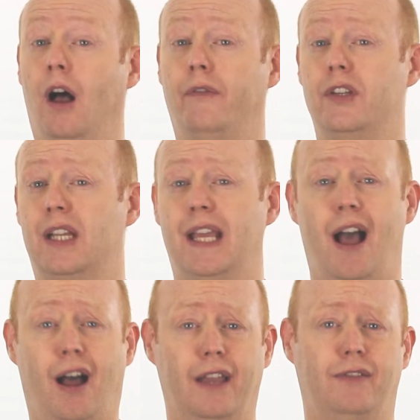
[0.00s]

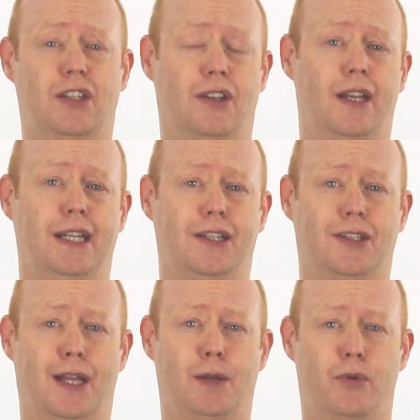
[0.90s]
Obviously, I've decided to
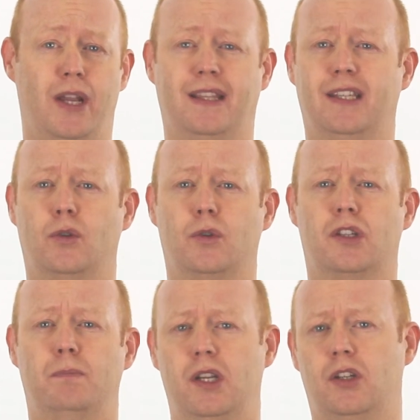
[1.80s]
celebrate this
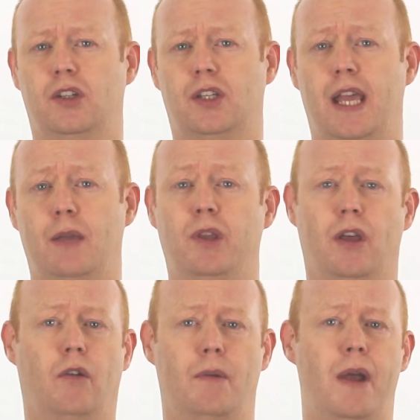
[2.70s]
auspicious day with
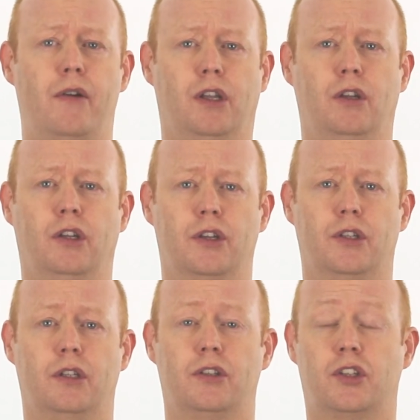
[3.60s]
our American
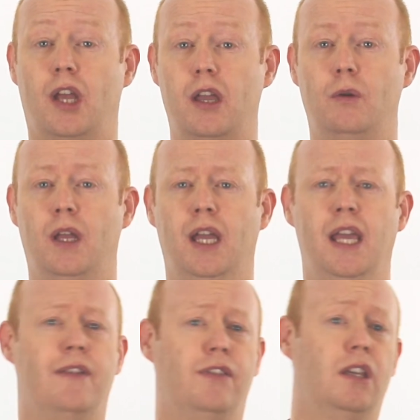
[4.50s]
cousins, so
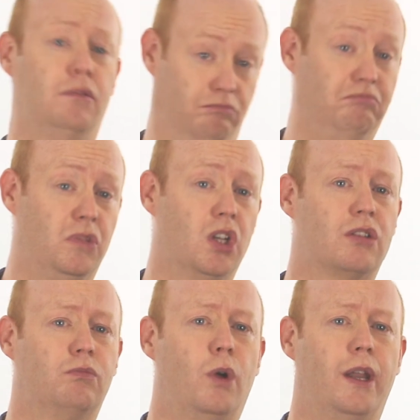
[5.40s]
if you
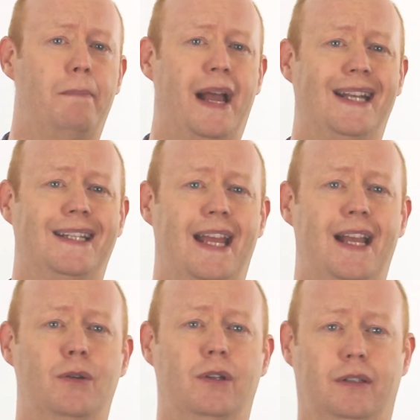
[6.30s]
just want to pan
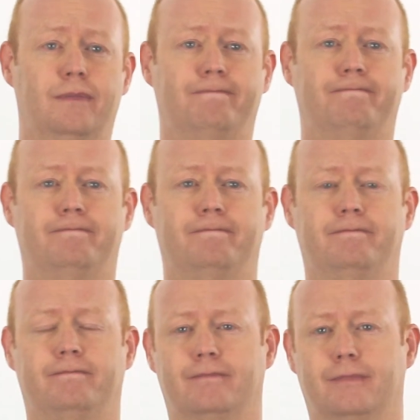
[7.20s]
down,
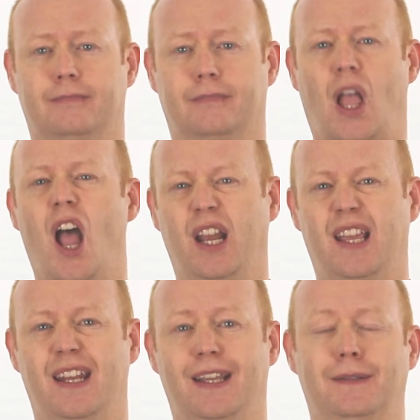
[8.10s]
only
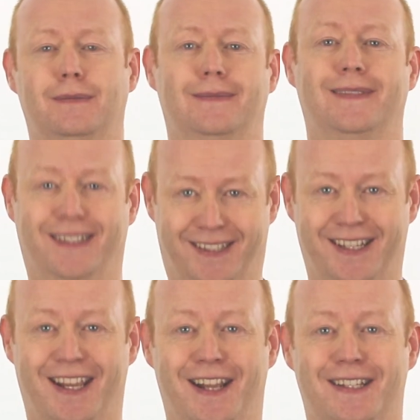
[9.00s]
kidding,
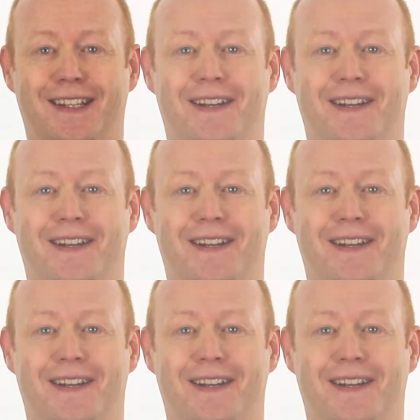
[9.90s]
see you next